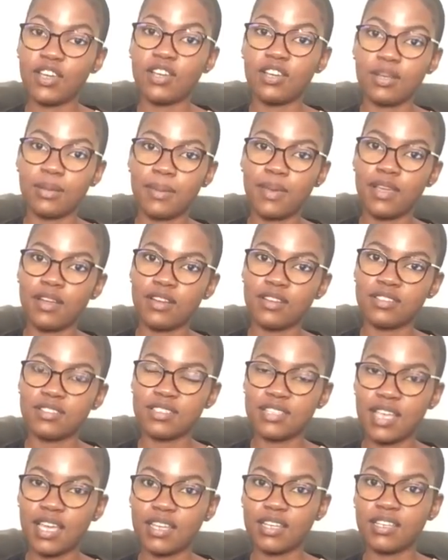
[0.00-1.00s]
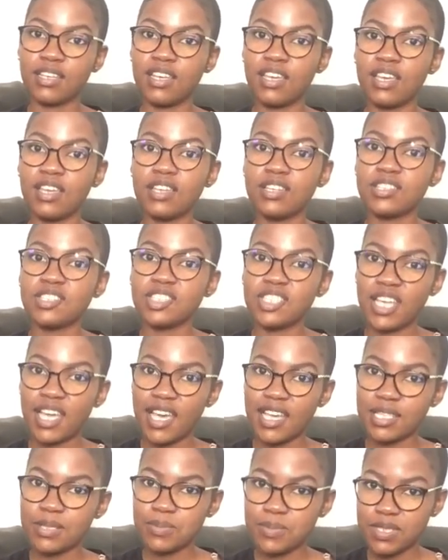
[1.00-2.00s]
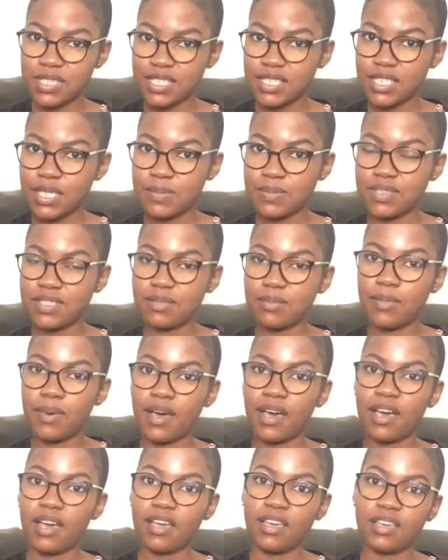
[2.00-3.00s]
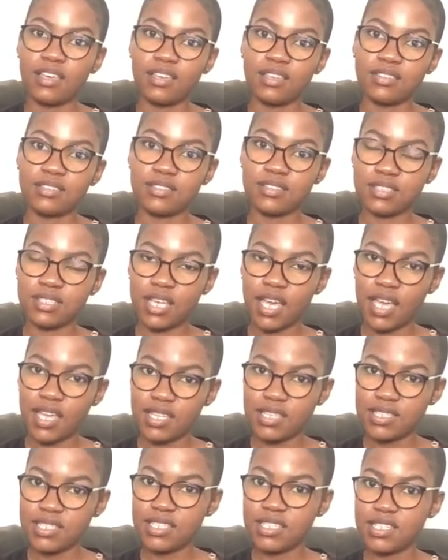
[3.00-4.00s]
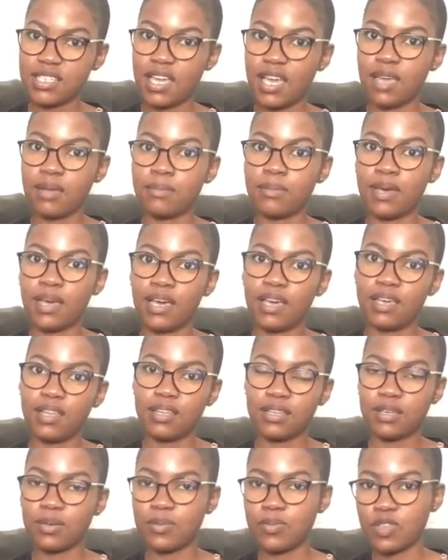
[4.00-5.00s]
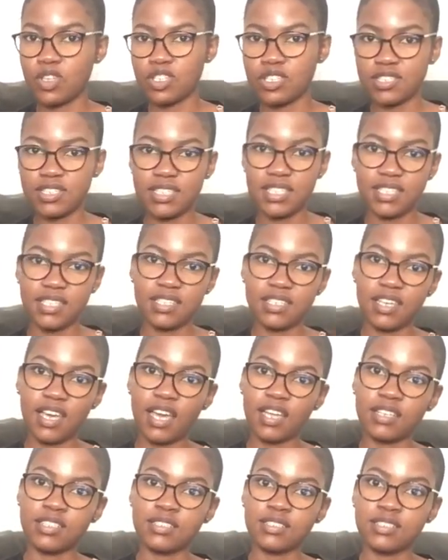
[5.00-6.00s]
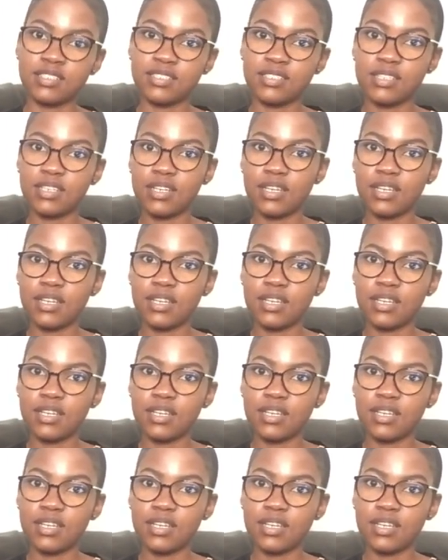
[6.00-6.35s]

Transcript: her parents, and she has been accepted by society and by the community. And